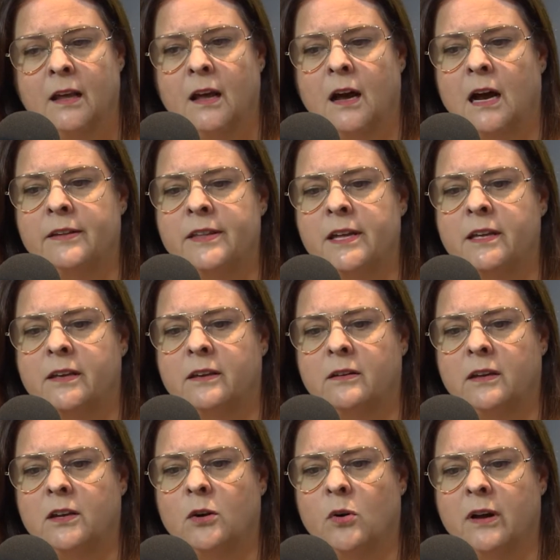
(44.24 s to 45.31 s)
I think,
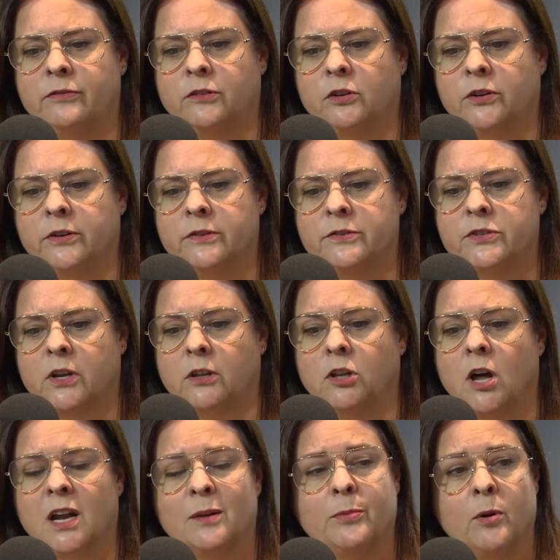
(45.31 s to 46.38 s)
I've learned a
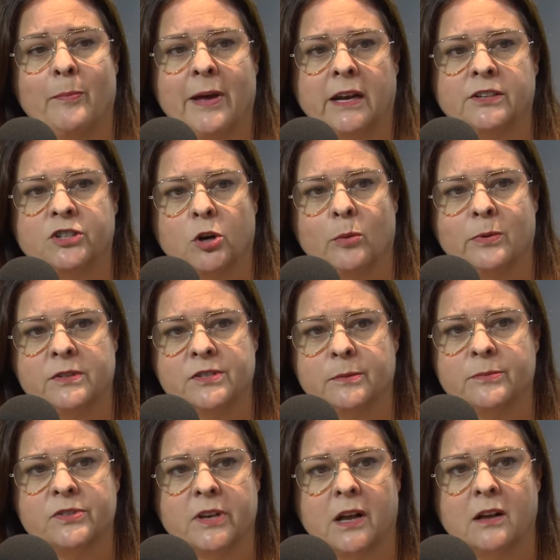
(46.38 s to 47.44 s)
lot about Manitobans
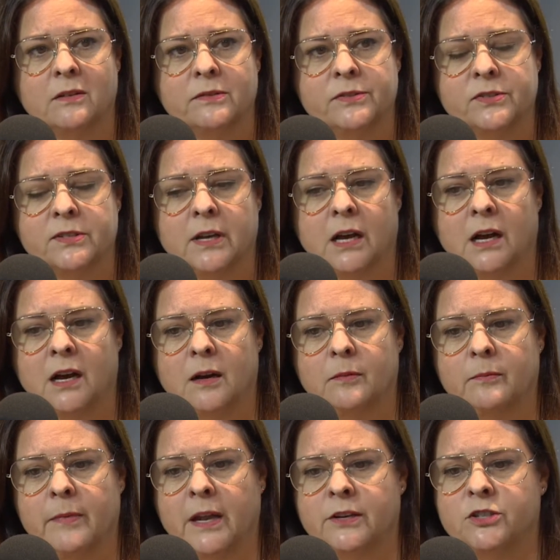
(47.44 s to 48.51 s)
themselves.
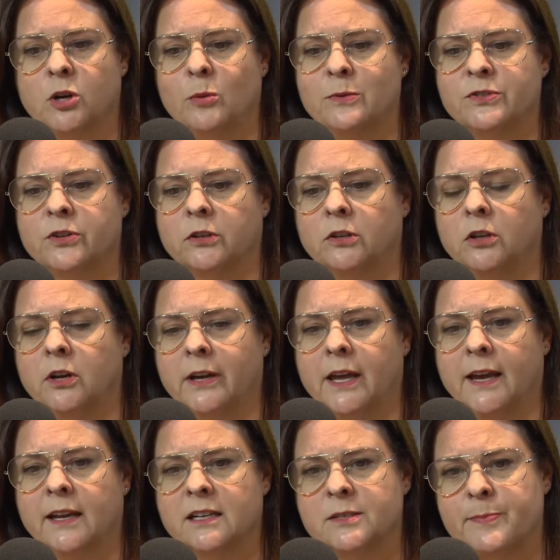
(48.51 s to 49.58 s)
Manitobans are
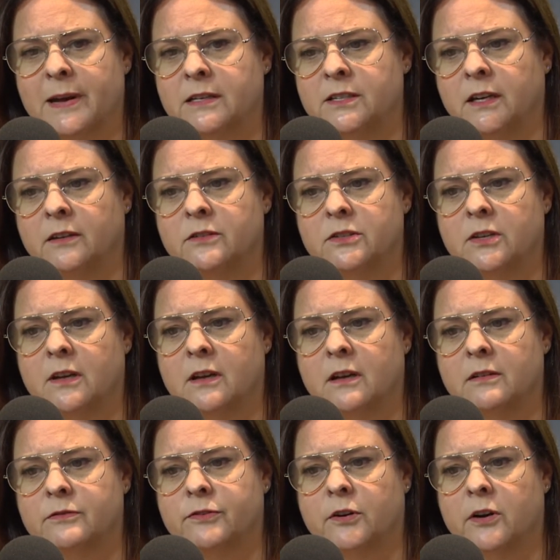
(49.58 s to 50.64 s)
looking and expecting
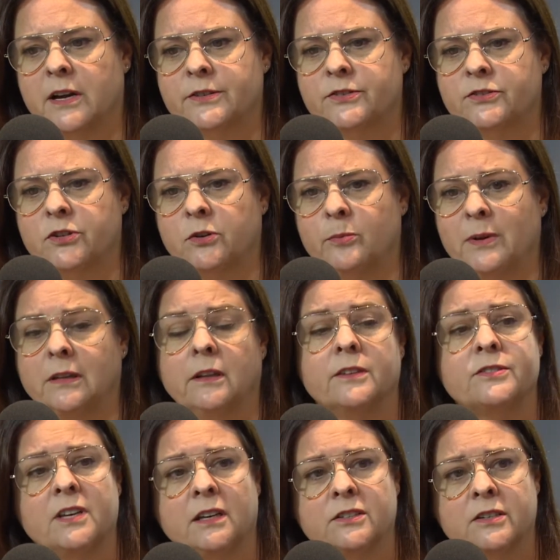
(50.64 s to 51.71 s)
for us to be
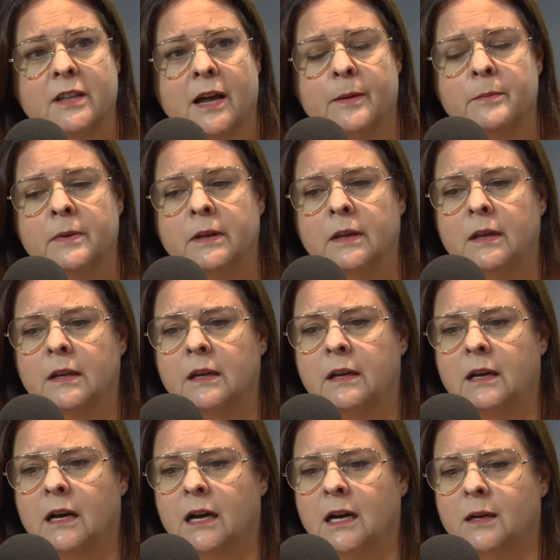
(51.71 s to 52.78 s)
listening to them,
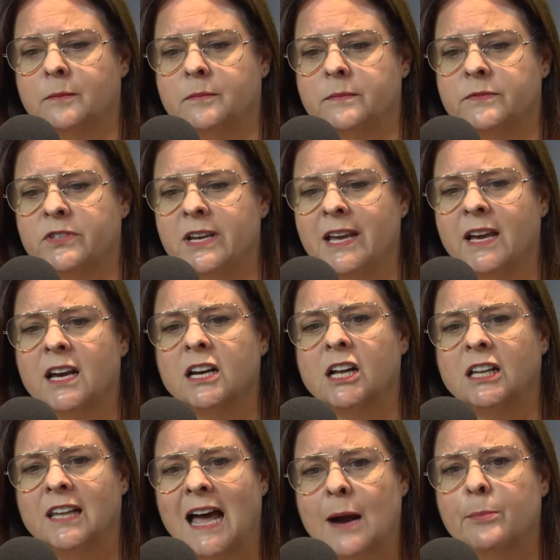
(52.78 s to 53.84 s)
taking a
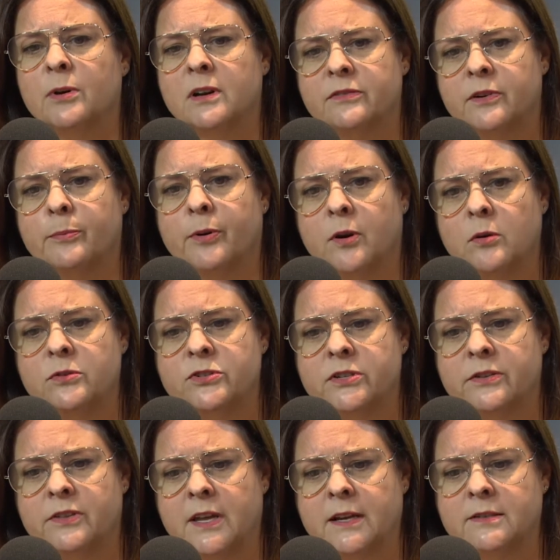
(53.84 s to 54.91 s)
collaborative approach
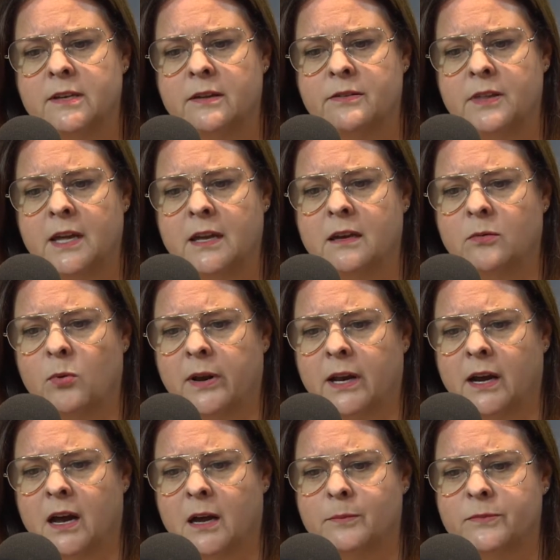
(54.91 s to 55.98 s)
to things, I think, when
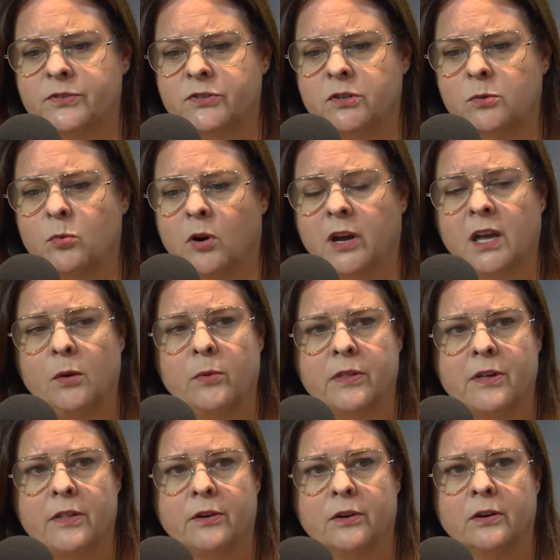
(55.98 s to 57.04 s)
it comes to working
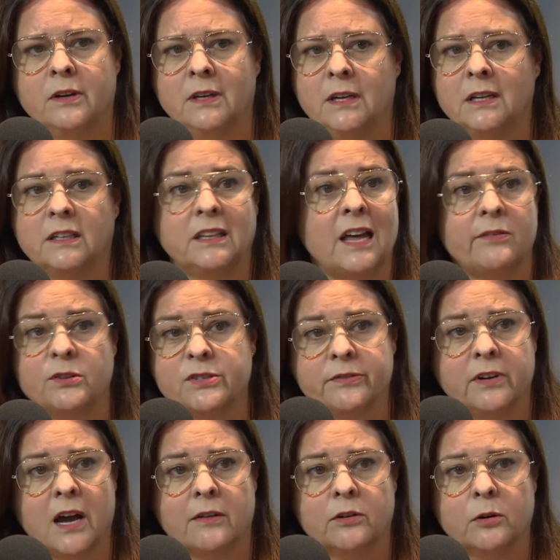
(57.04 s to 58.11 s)
with other levels
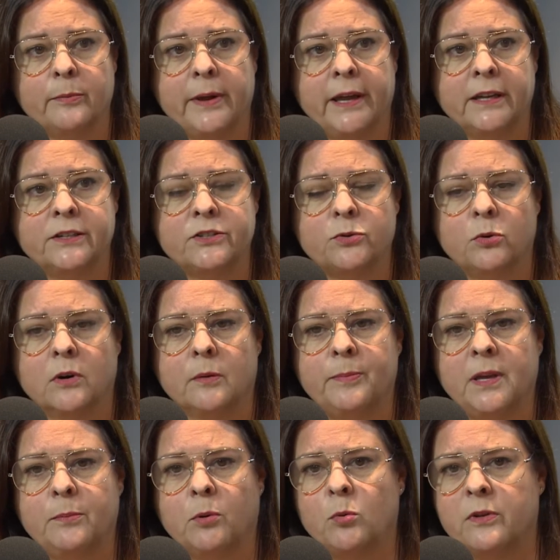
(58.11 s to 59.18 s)
of government or
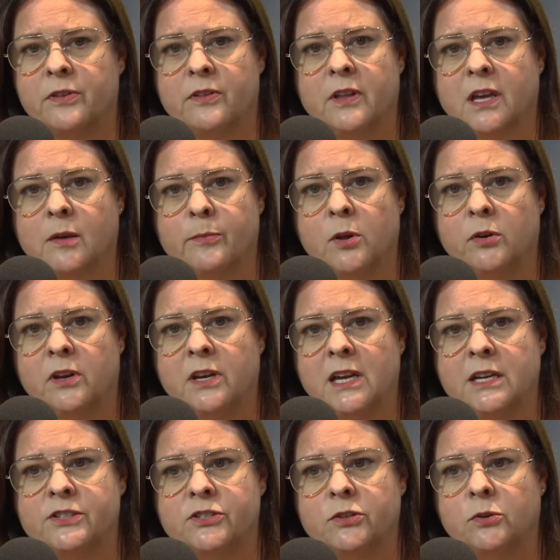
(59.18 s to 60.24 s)
people within the community
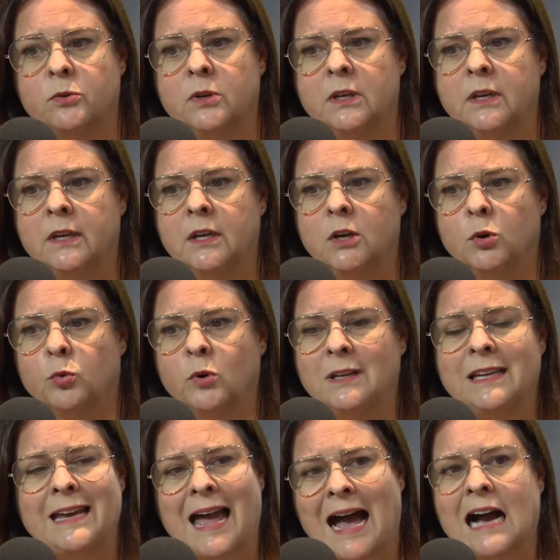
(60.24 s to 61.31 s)
to
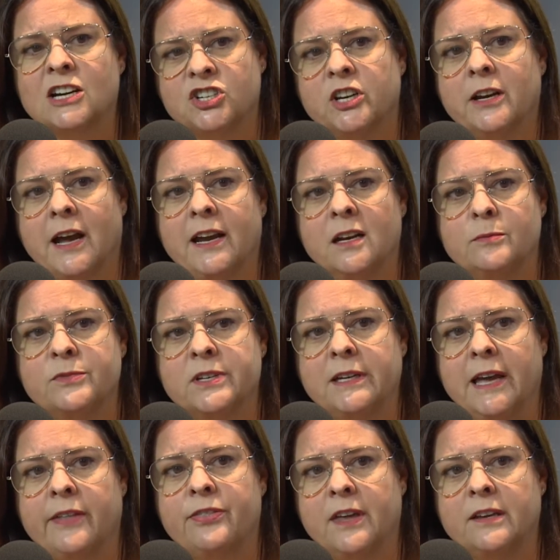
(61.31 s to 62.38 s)
really action items
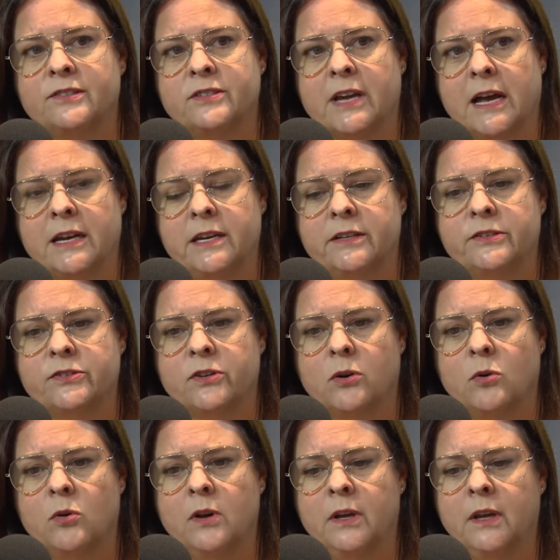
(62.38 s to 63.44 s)
and get things done. And
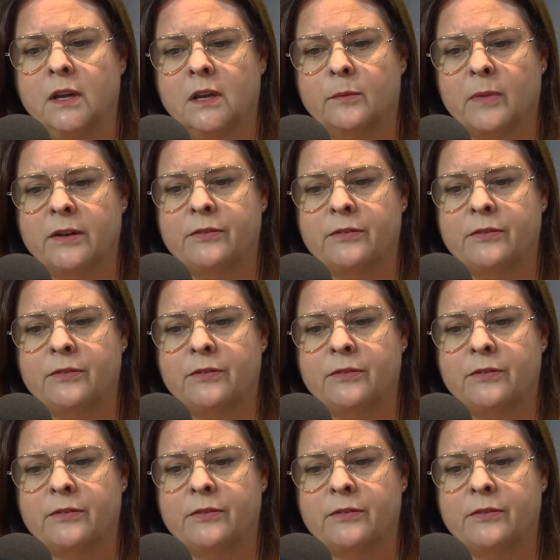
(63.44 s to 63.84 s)
so my